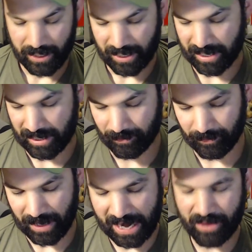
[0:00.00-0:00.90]
When
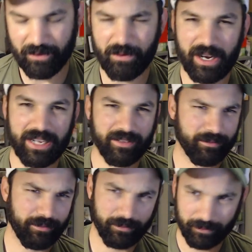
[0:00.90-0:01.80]
I
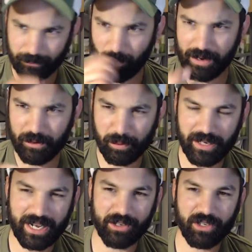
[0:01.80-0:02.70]
was
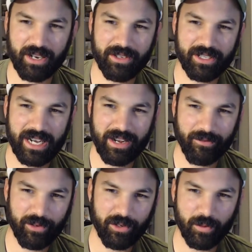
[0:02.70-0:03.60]
playing, I was kind of
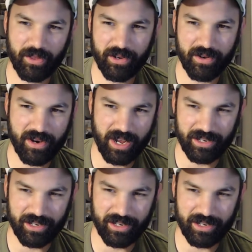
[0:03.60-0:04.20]
confused whether you